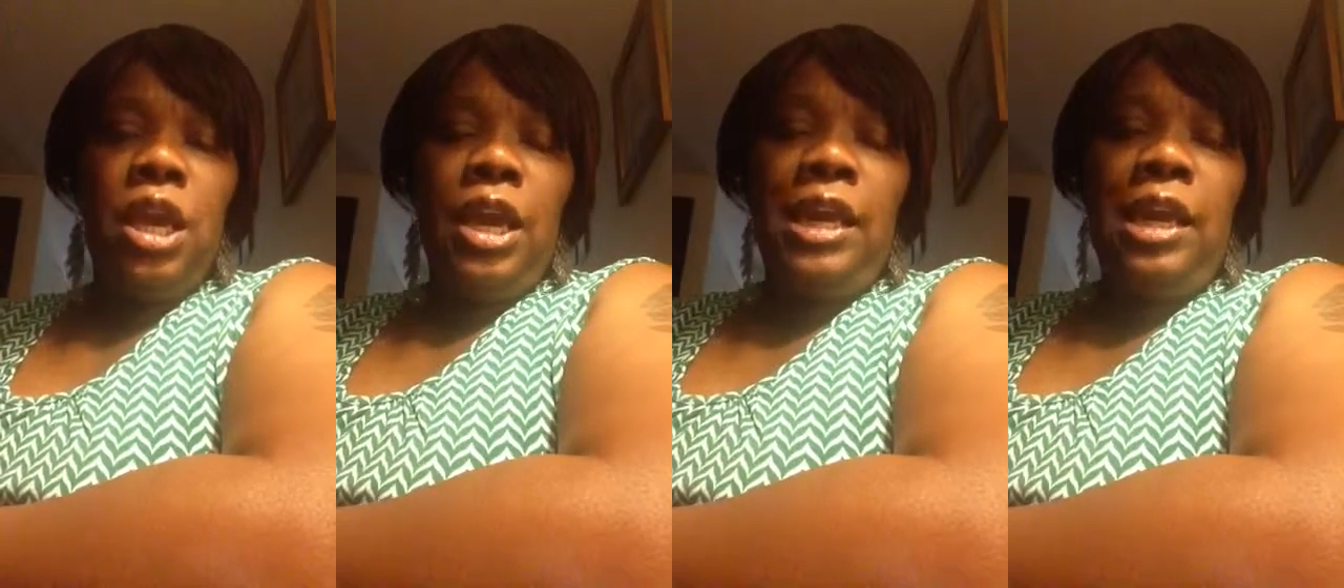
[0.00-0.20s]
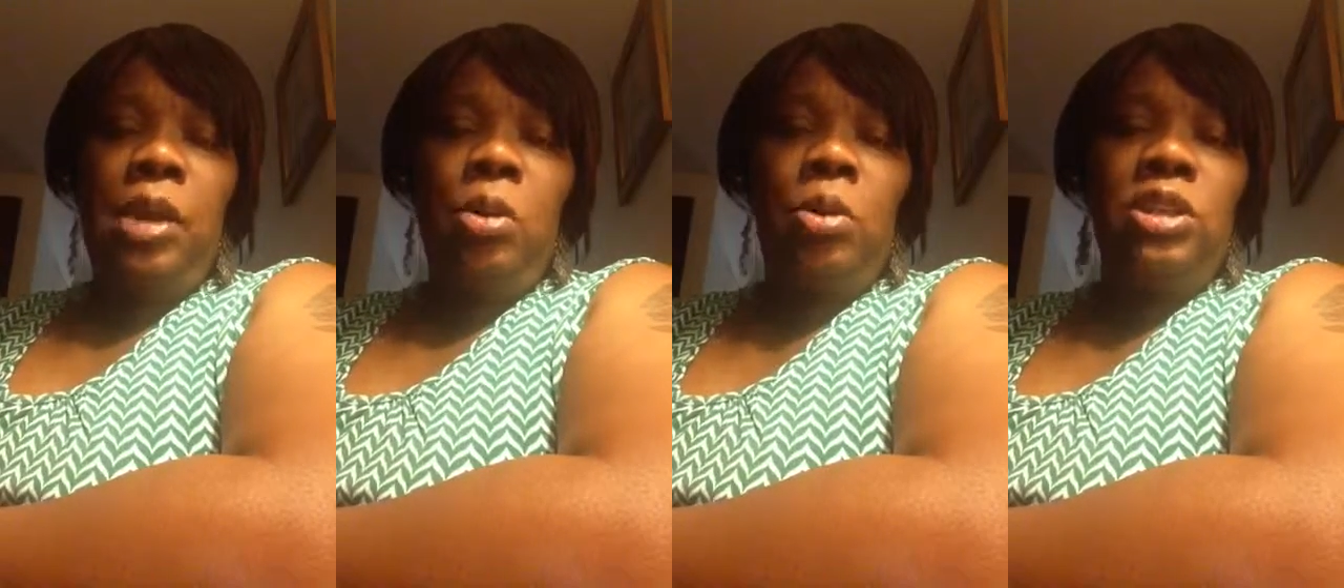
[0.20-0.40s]

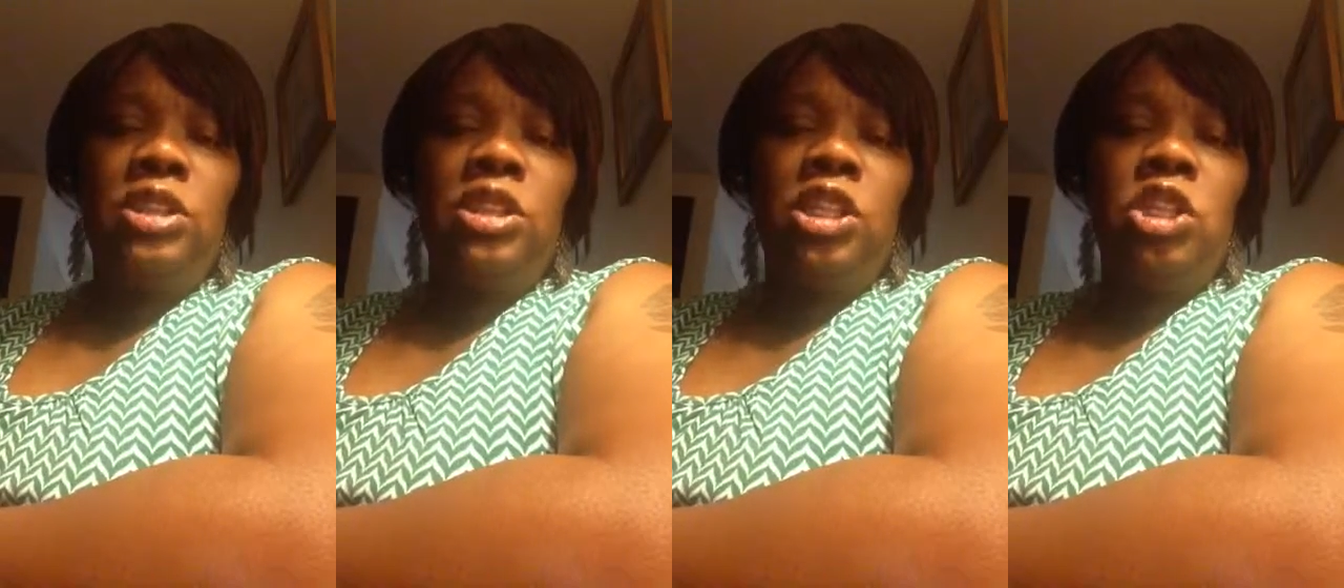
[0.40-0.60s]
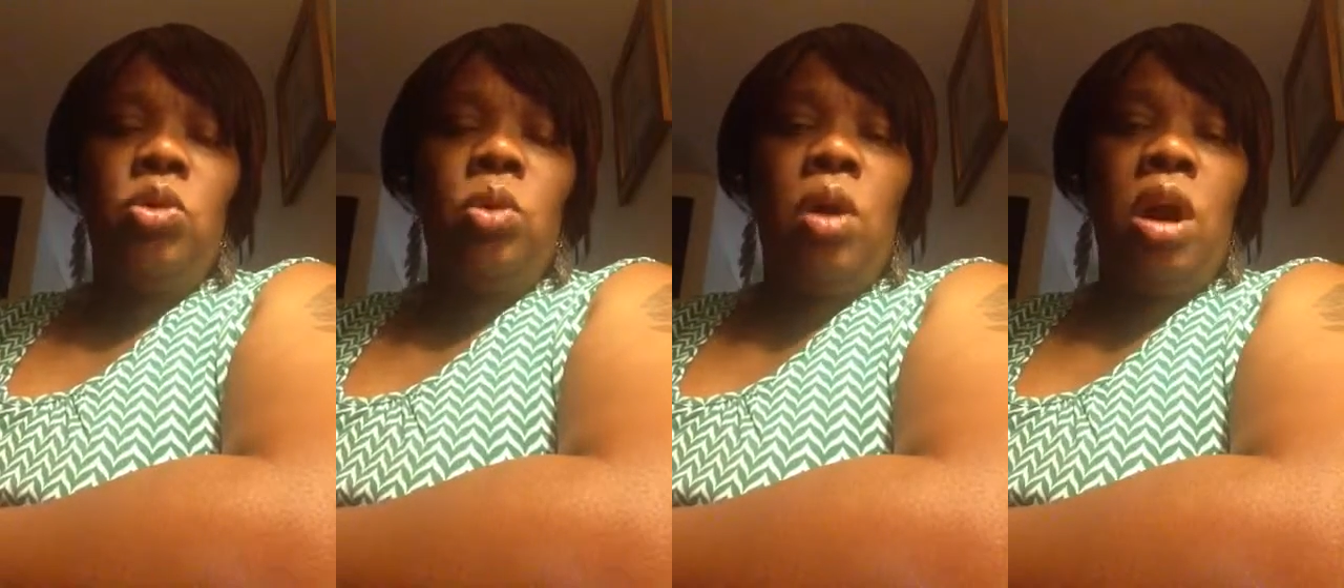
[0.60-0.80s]
And I want
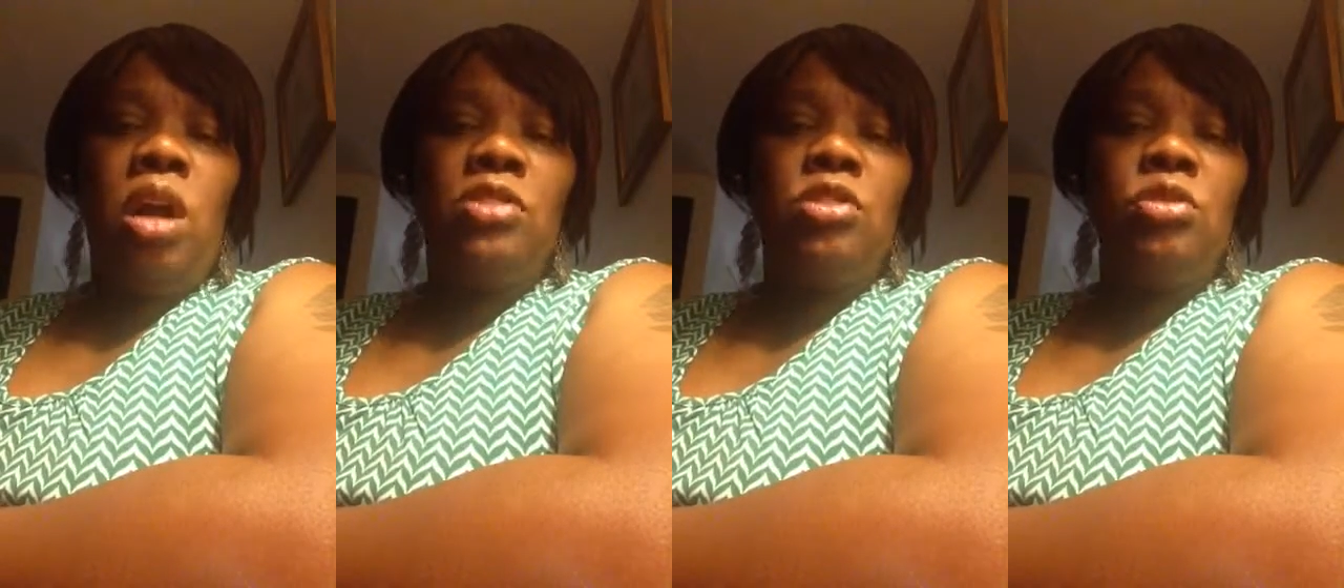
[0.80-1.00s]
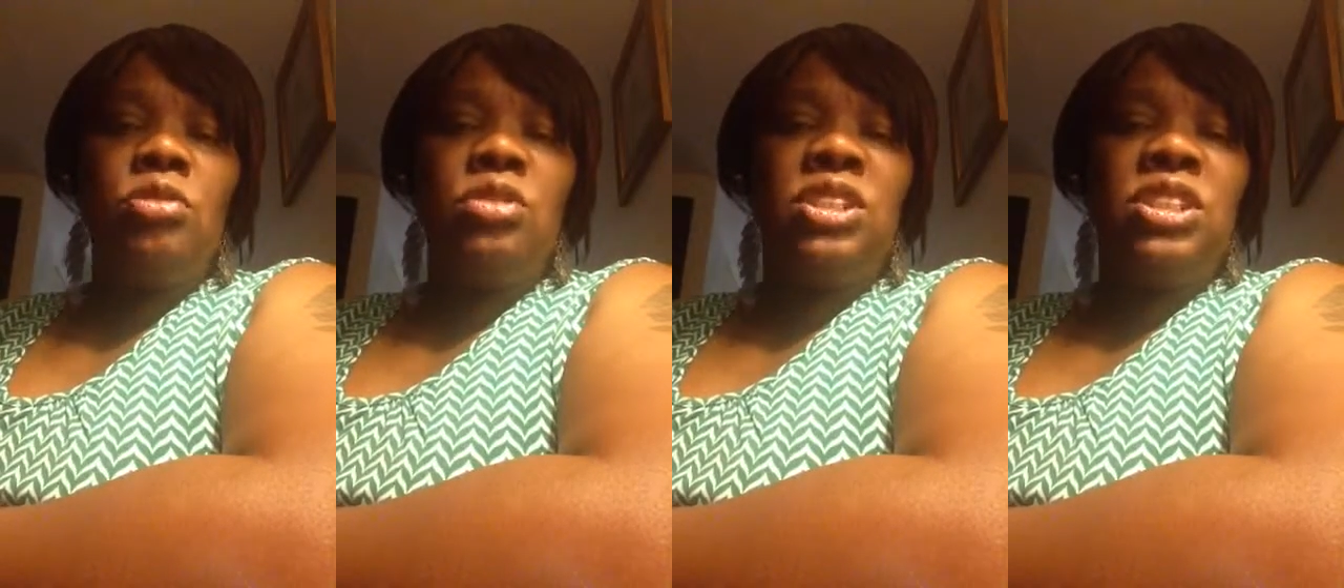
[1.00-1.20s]
to tell you
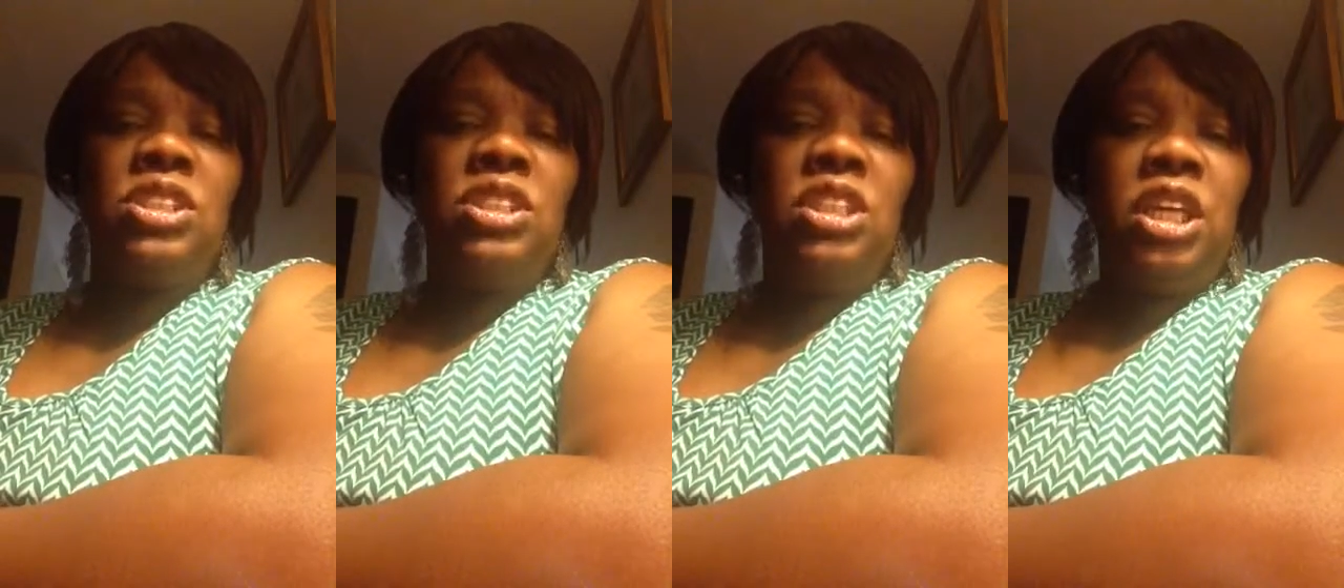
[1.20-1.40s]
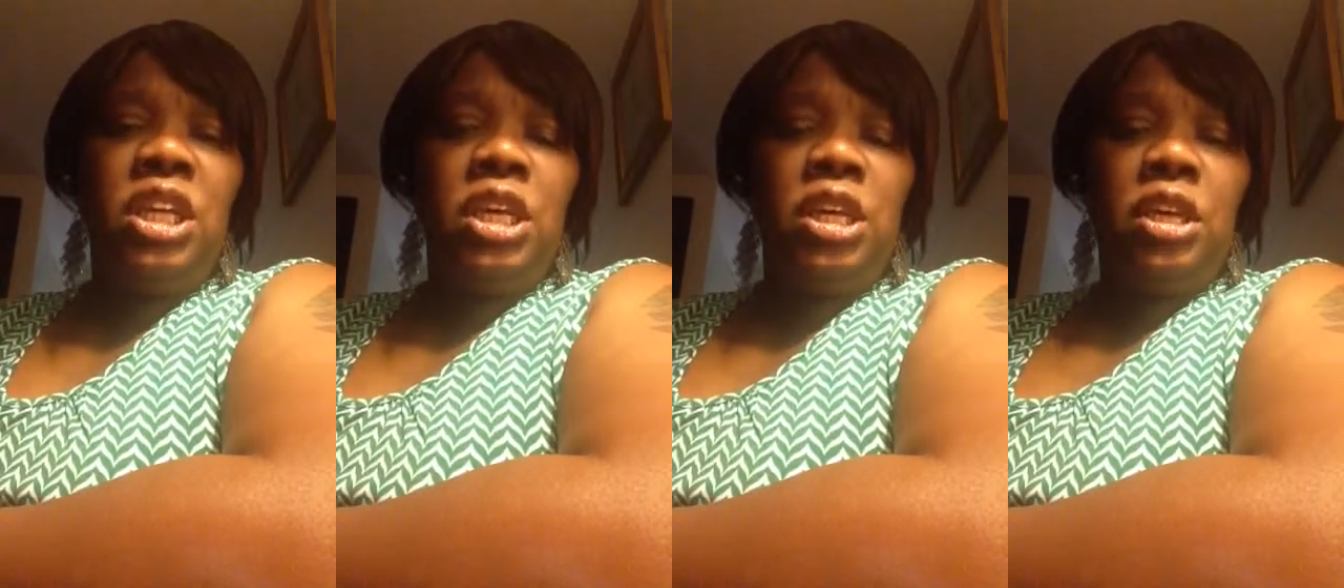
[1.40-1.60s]
all, you
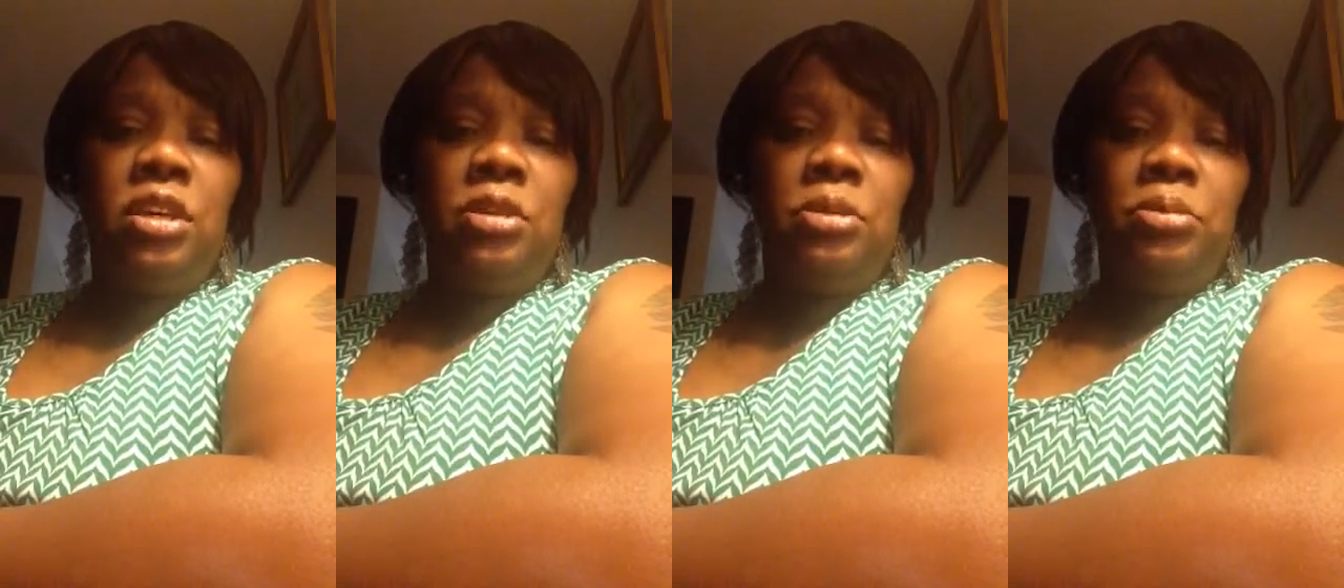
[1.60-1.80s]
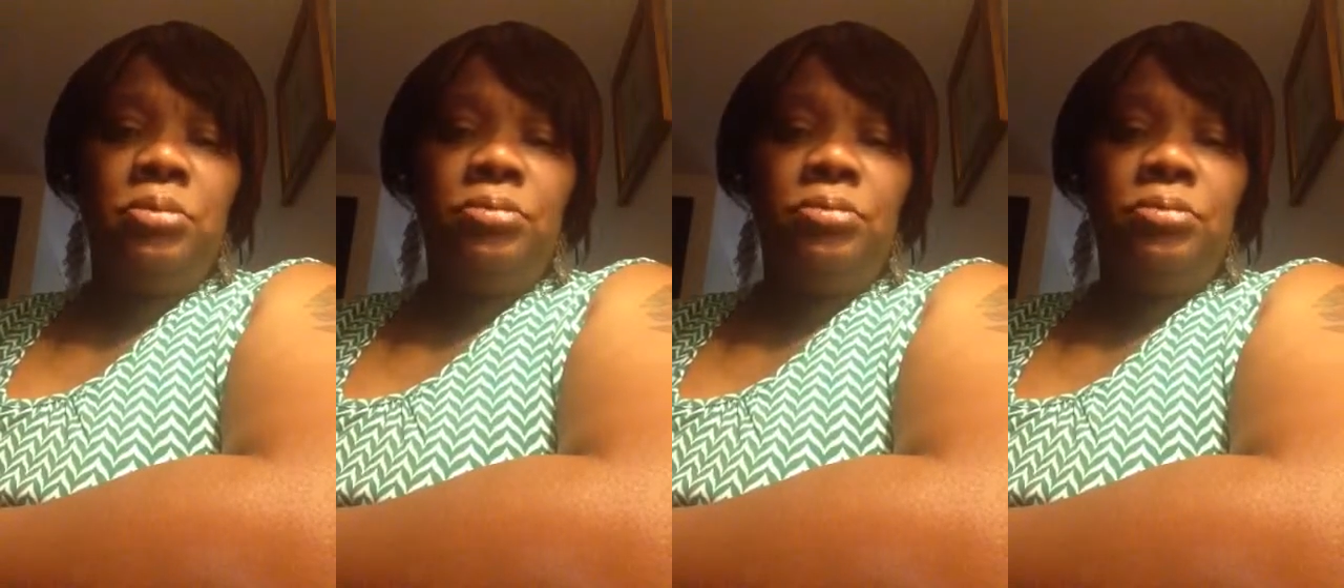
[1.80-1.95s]
sick,